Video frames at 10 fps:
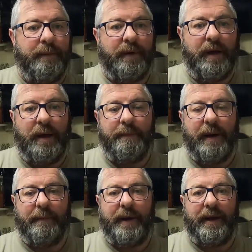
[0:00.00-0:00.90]
But
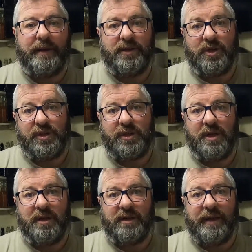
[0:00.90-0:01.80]
I may
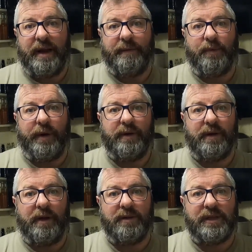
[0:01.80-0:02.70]
just get up quite
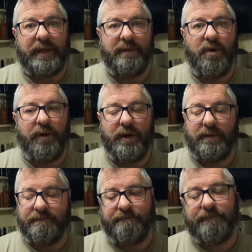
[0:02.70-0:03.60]
early on Saturday morning
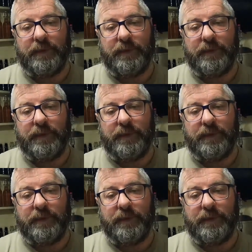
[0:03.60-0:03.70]
and